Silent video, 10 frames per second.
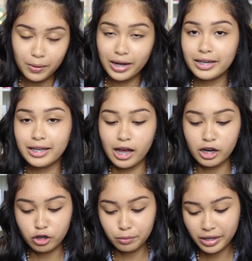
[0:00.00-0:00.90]
But yeah,
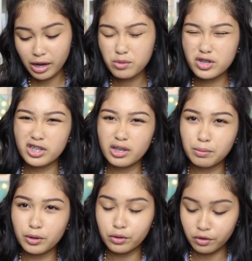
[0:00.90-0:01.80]
normally I would just
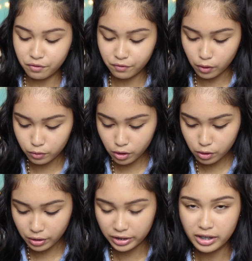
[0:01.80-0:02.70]
upload a
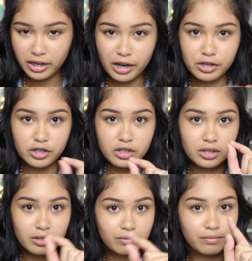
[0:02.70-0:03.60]
photo and then I
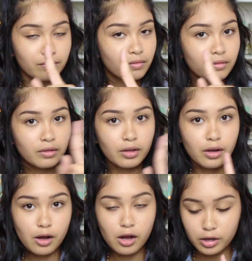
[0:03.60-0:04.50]
just
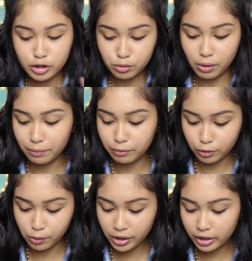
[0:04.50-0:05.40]
swipe
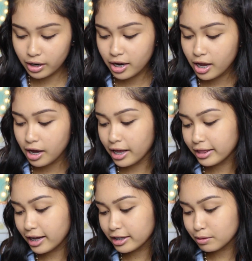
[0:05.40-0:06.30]
through it,
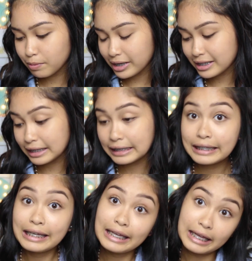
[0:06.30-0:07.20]
and that's
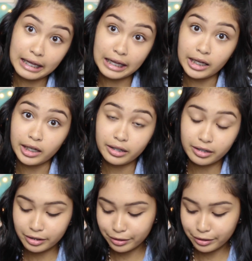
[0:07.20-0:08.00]
basically it.